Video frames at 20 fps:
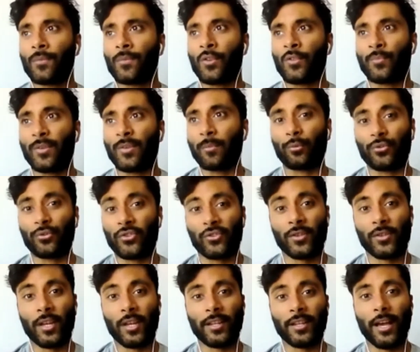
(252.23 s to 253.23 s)
there's people
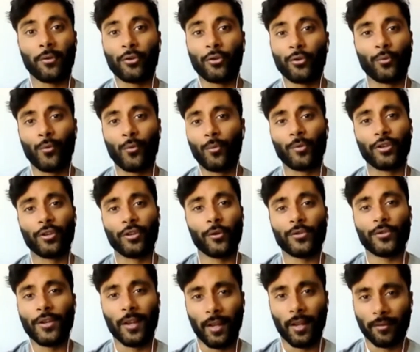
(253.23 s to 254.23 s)
just sitting down in a room and
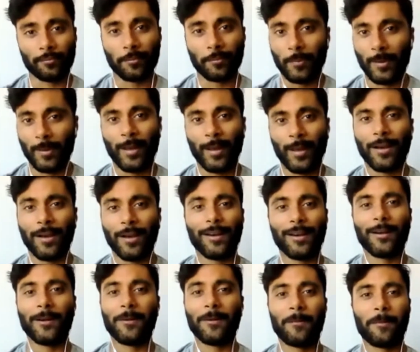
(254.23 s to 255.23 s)
negotiating.
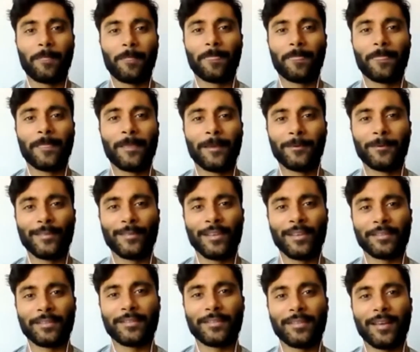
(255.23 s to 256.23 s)

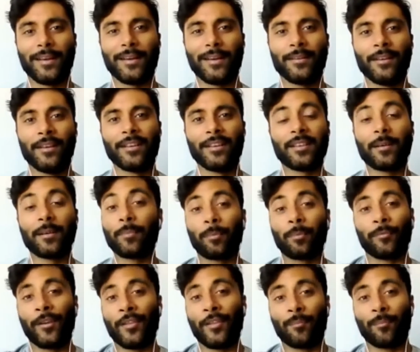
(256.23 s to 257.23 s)
It's some
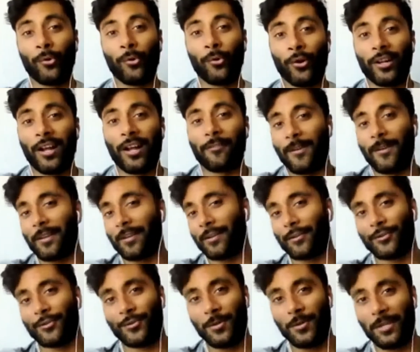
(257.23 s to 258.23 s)
people find that boring. I find
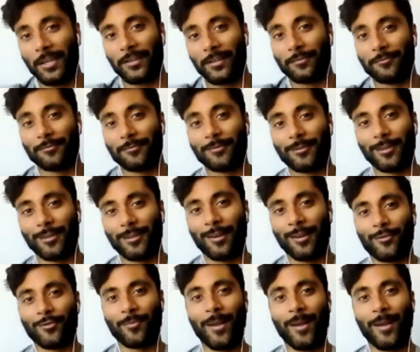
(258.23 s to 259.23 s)
it intriguing,
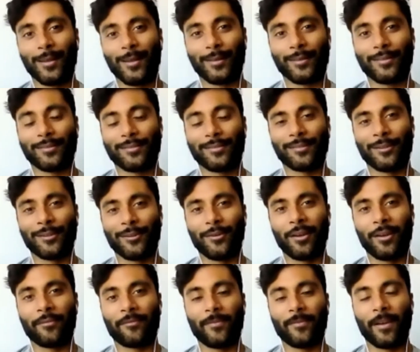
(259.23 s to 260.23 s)
dramatic.
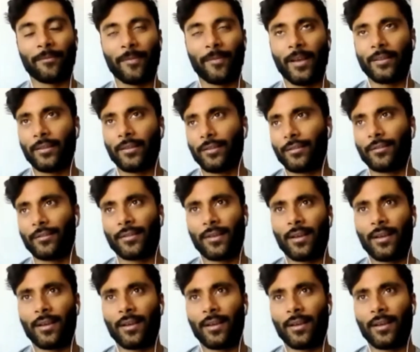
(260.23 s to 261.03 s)
I find it.